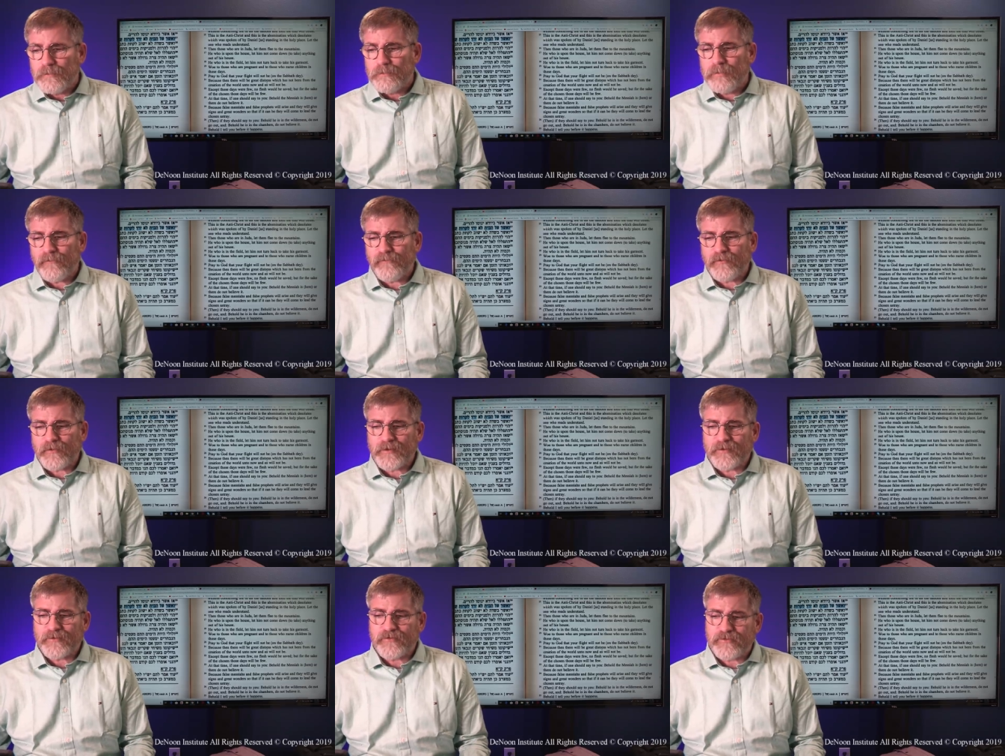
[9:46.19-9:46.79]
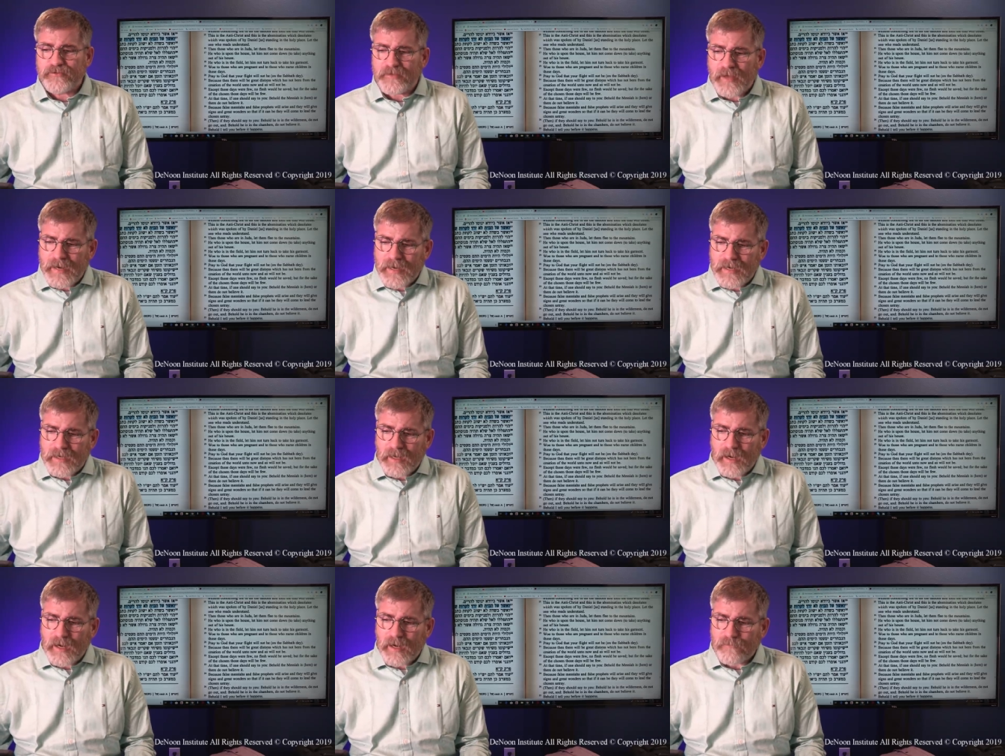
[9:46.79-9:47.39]
But for the
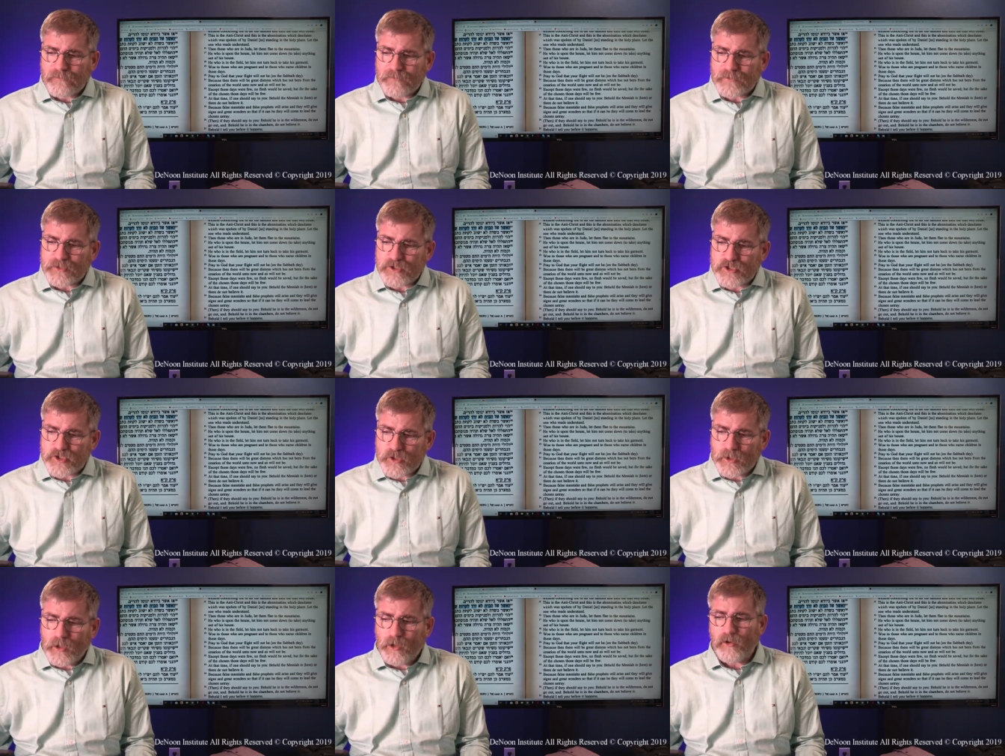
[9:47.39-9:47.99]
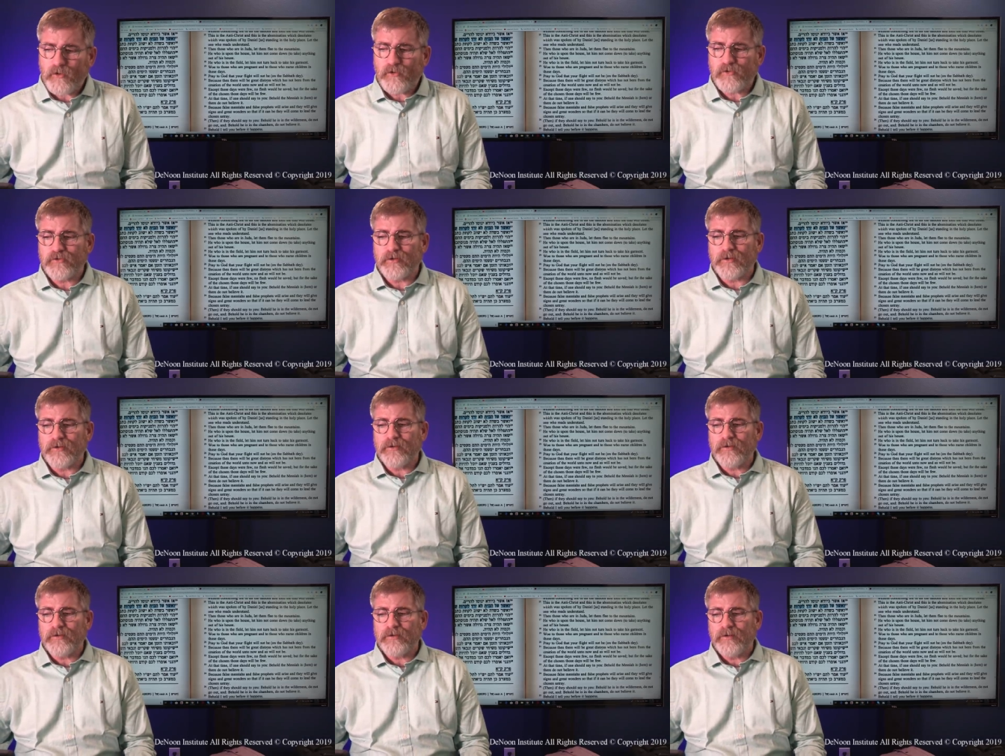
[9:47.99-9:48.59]
sake of the
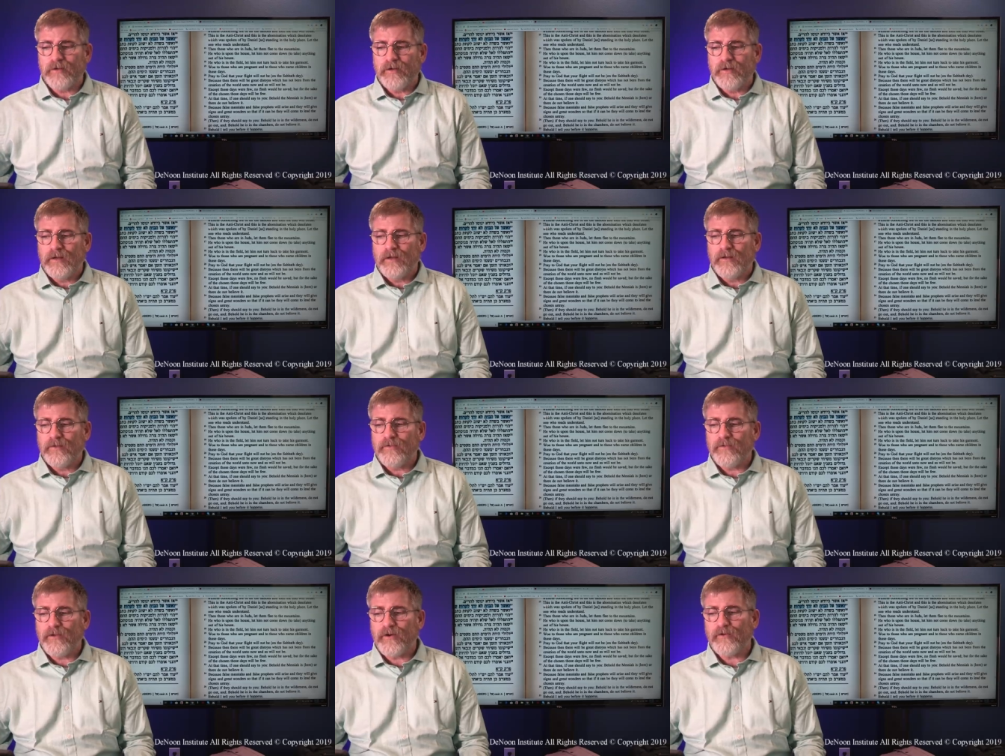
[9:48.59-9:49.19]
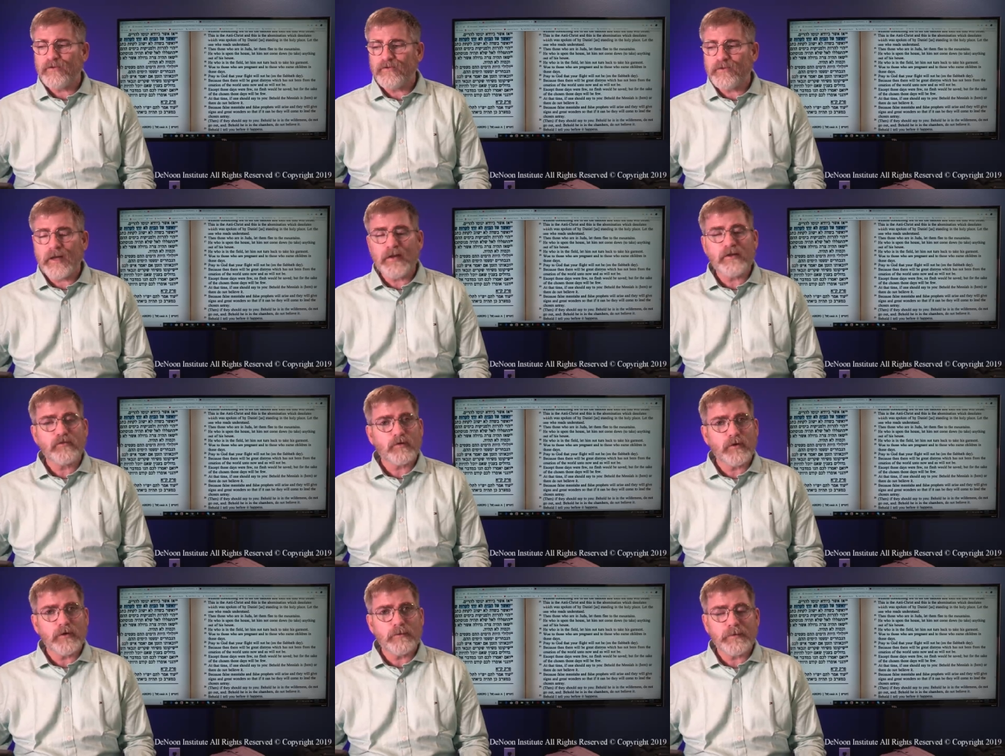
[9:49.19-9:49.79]
chosen, those
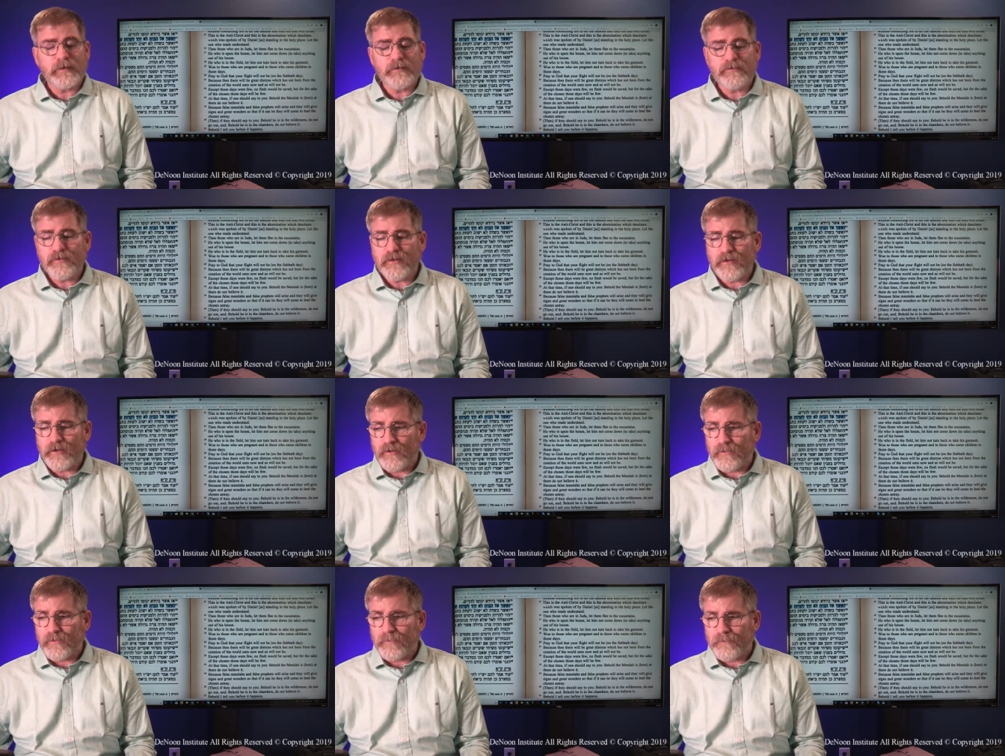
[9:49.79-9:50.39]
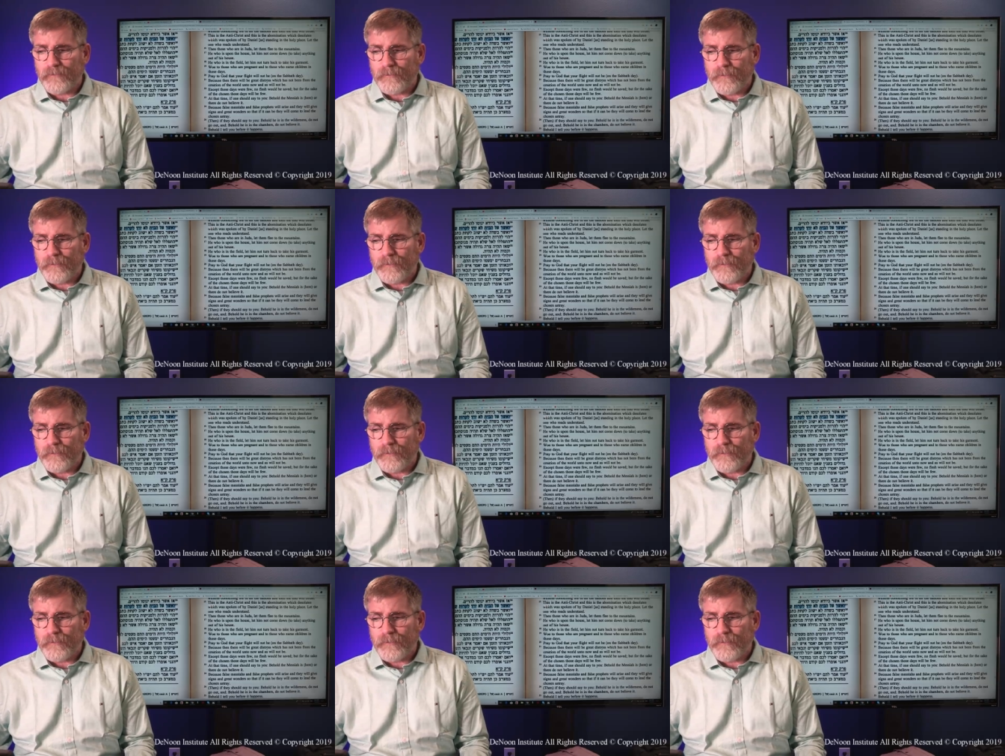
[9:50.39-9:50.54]
days will be few.